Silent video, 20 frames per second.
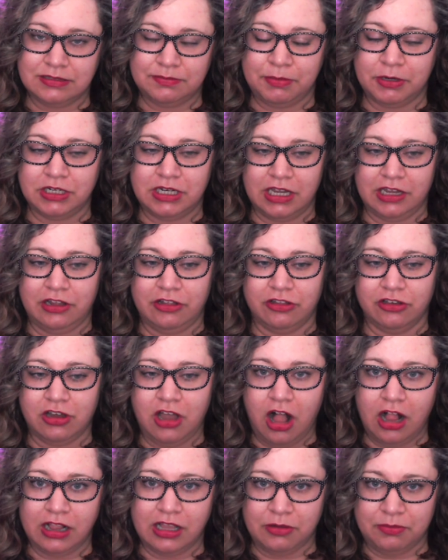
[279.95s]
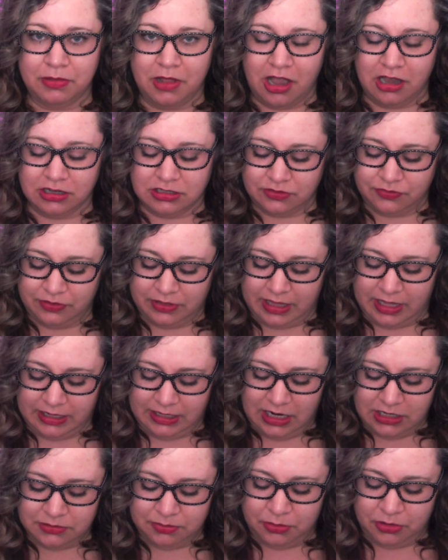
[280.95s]
particular callout blocks for that
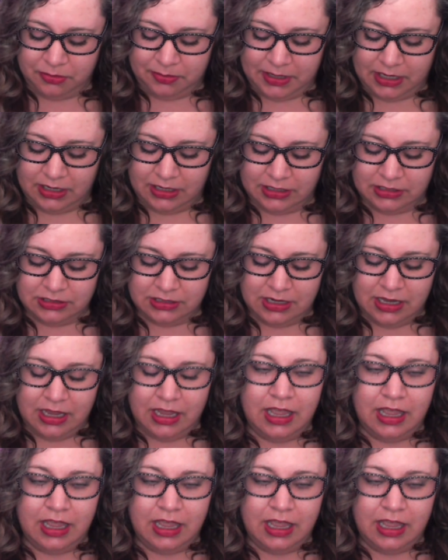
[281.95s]
dashboard page,